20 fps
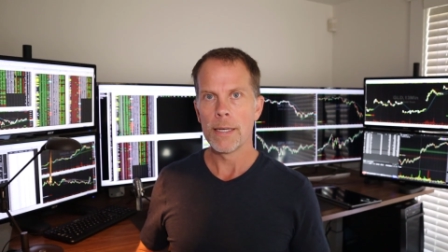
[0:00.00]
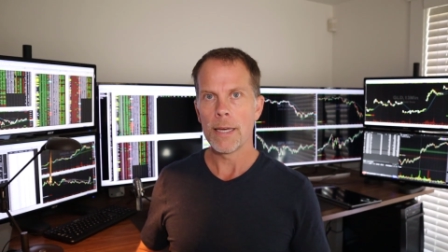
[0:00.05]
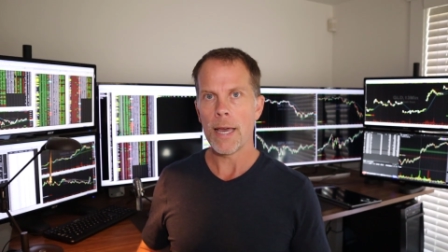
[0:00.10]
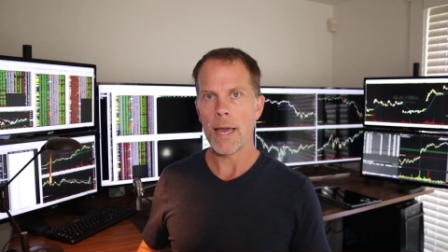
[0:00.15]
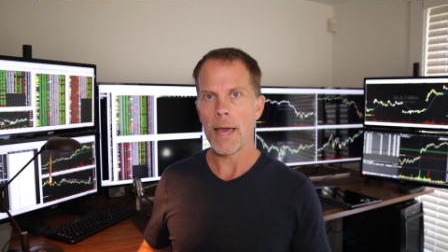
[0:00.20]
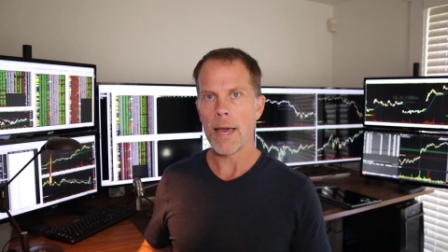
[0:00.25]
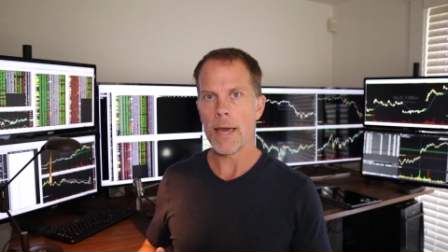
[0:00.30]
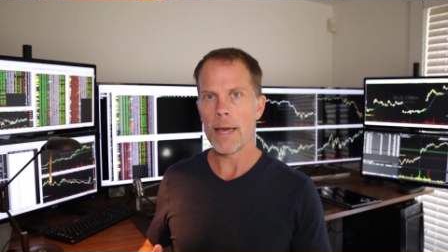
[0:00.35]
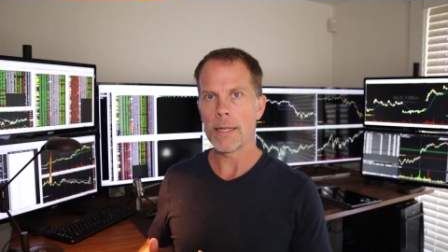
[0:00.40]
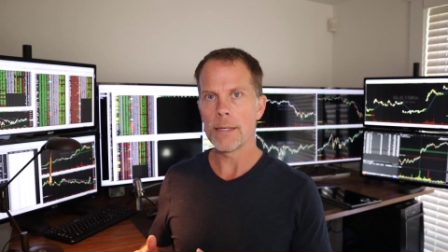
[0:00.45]

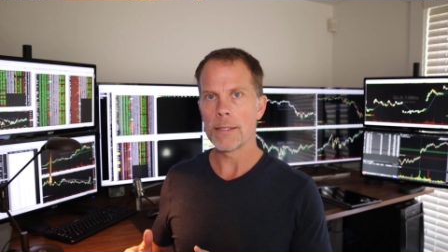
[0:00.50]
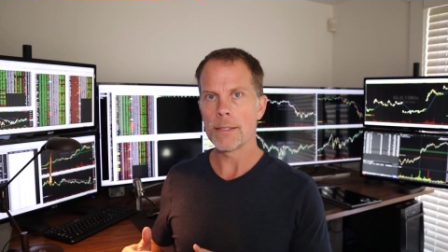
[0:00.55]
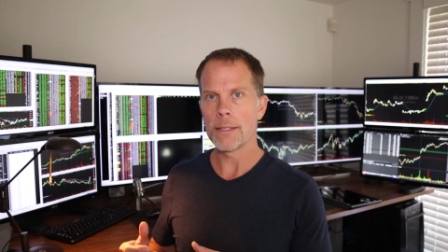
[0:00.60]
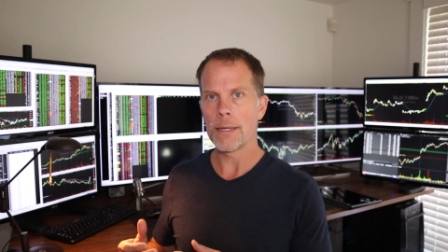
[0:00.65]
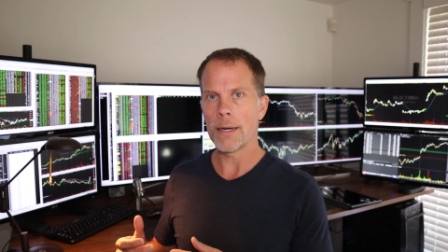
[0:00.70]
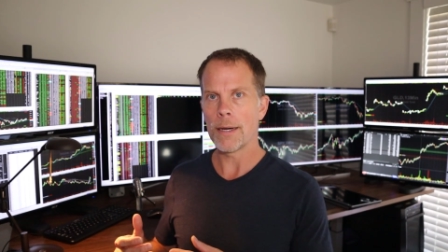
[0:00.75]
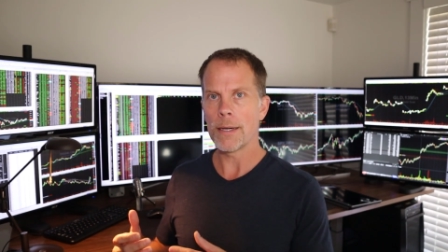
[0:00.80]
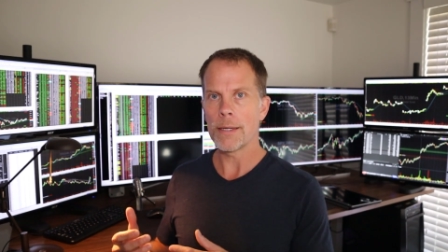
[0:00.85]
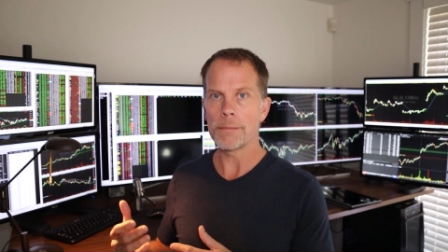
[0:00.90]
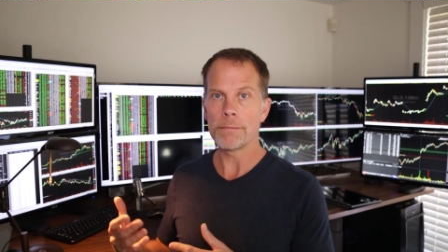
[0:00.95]
And,
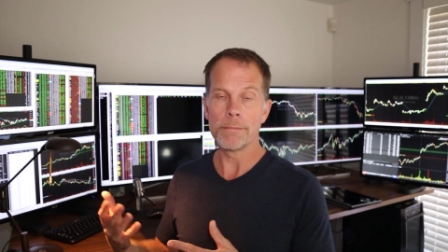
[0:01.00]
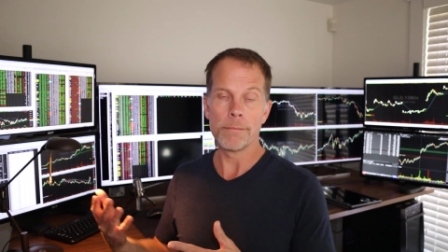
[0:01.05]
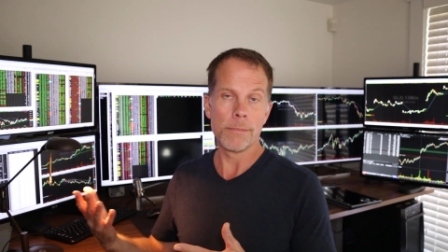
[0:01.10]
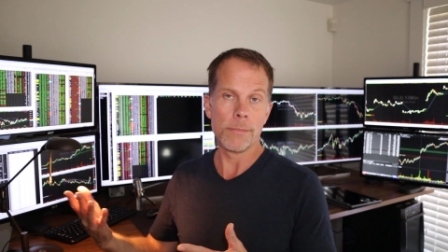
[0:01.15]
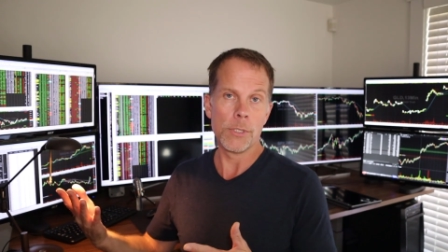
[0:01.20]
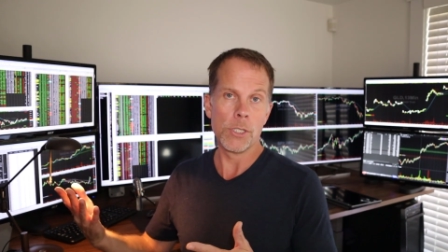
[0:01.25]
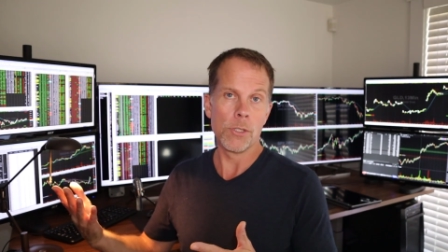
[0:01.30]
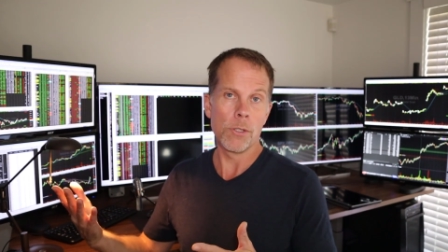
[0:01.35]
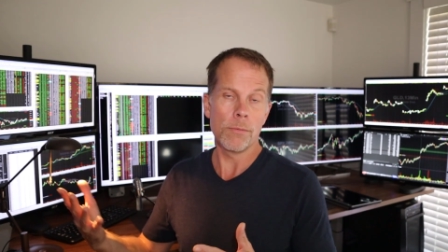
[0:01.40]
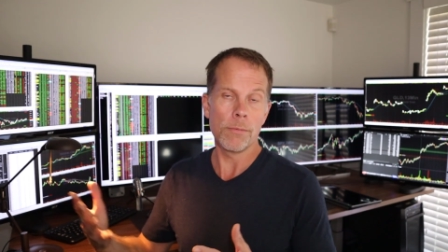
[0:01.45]
uh,
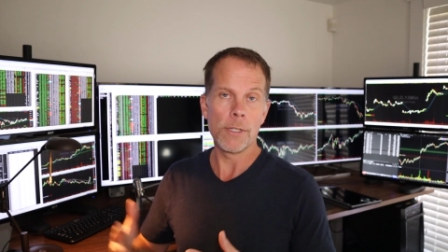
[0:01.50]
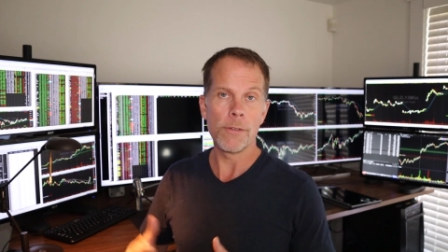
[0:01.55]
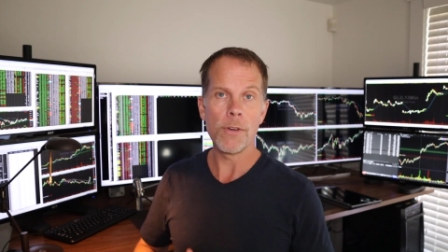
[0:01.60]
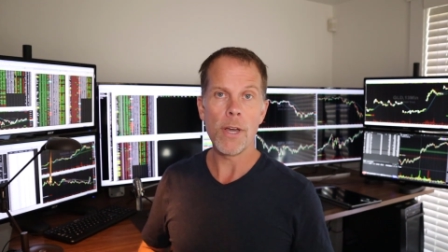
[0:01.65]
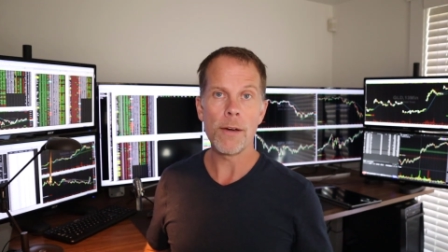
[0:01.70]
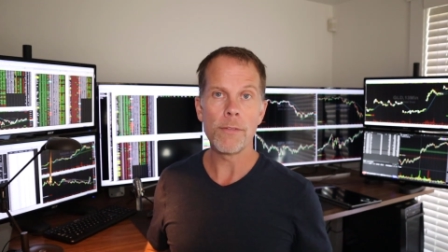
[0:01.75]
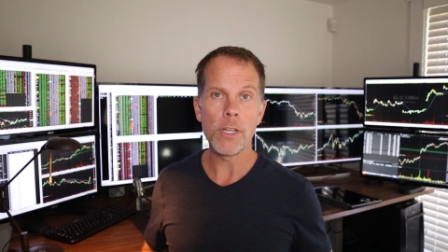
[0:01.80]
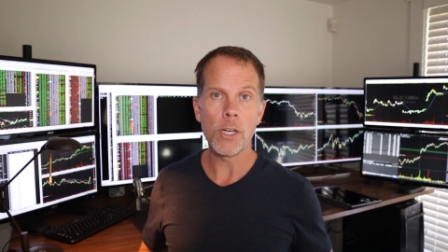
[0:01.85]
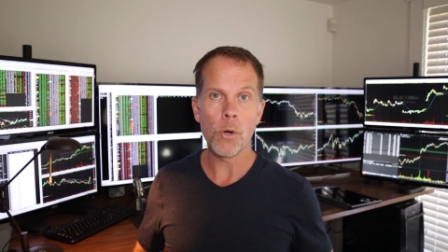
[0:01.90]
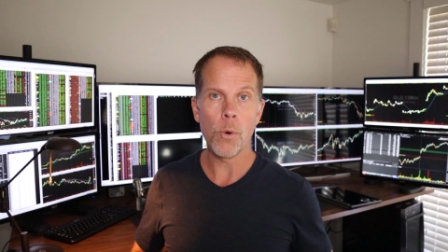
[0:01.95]
you know, if
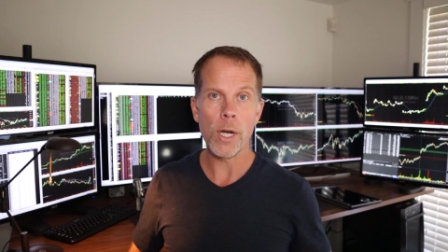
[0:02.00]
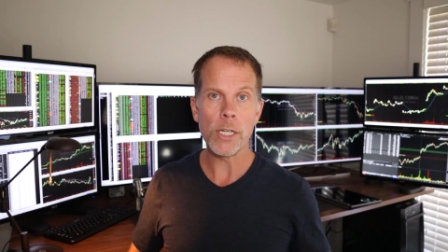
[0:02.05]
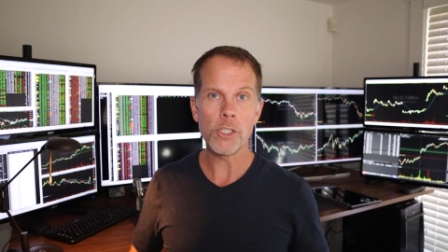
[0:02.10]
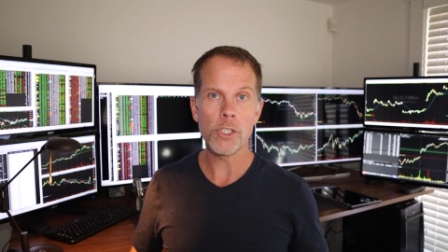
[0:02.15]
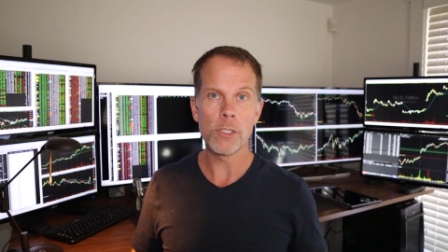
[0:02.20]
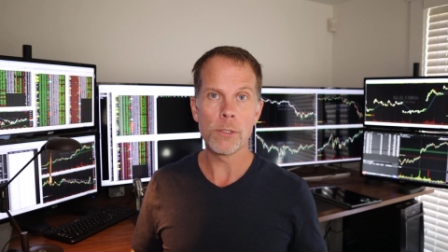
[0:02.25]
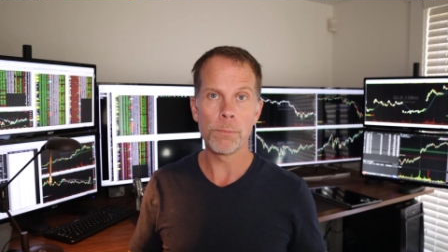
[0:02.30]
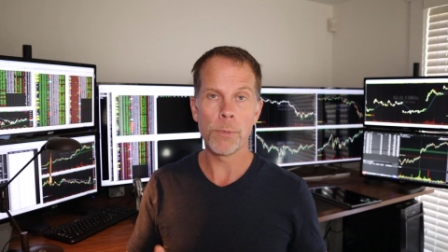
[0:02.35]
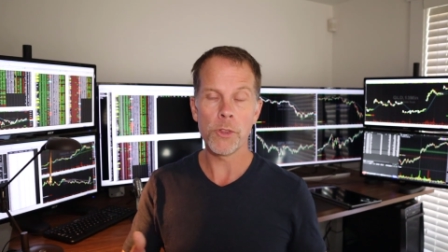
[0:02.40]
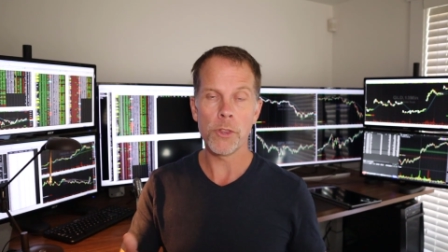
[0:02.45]
you have any
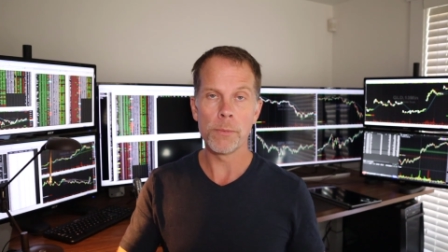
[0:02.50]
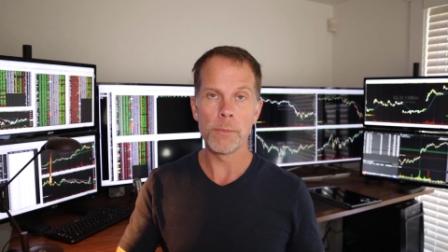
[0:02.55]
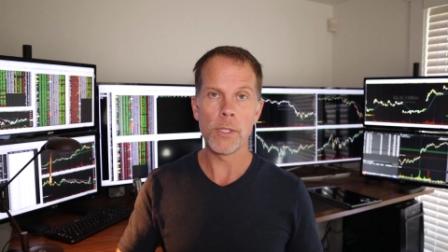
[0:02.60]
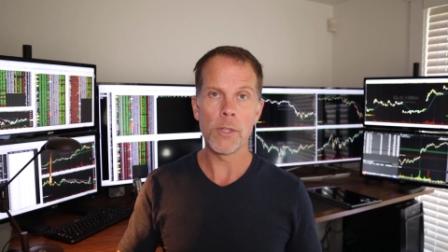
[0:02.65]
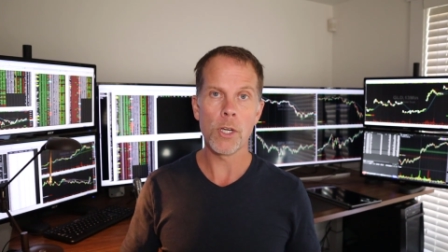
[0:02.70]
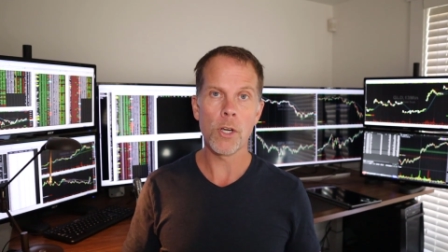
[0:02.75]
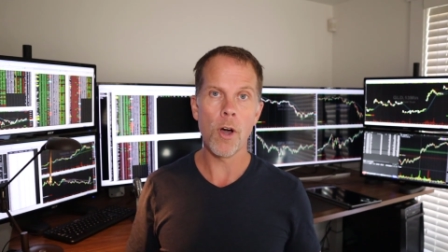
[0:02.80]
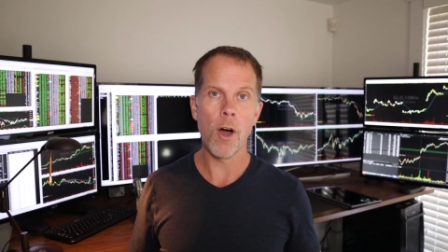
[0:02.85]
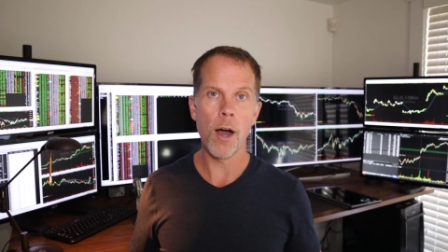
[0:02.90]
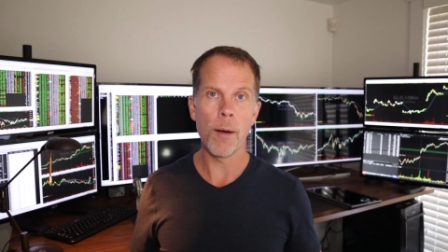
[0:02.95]
questions, put them
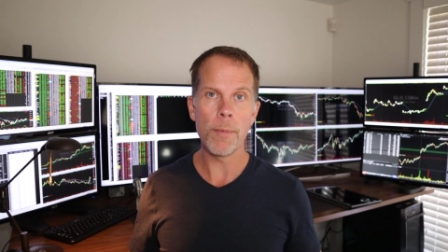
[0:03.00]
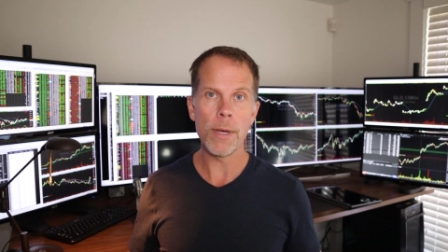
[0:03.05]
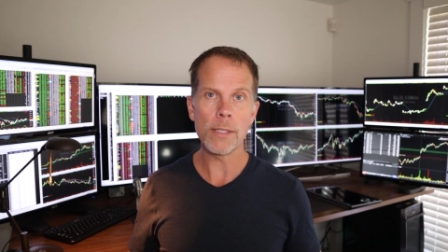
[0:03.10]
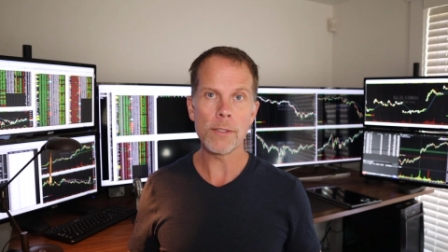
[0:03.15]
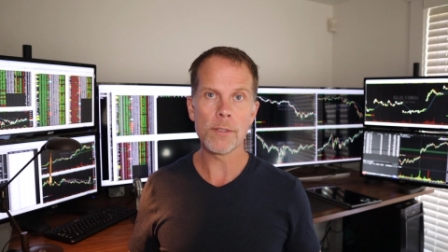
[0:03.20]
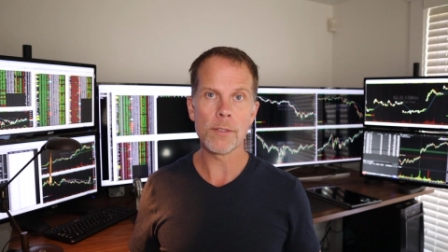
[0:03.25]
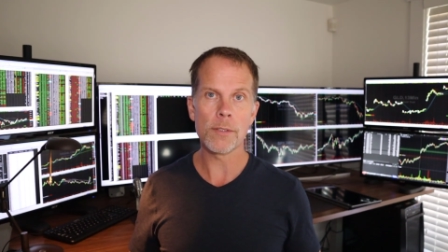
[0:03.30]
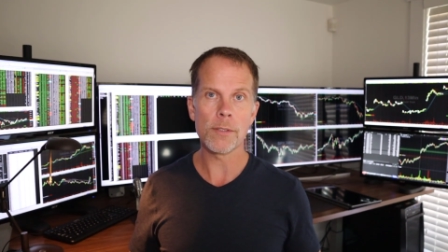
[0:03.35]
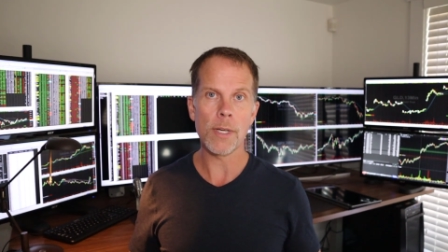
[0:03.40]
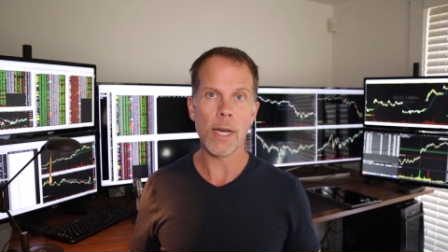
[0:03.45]
in the
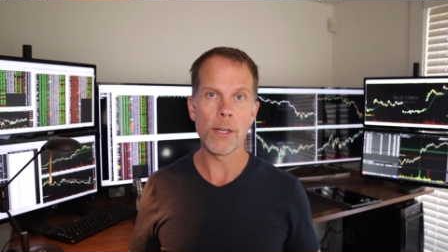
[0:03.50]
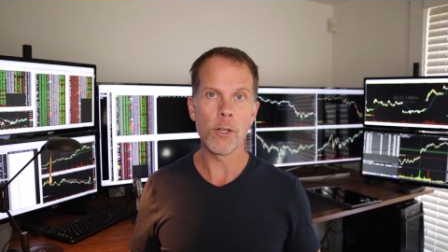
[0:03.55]
comments.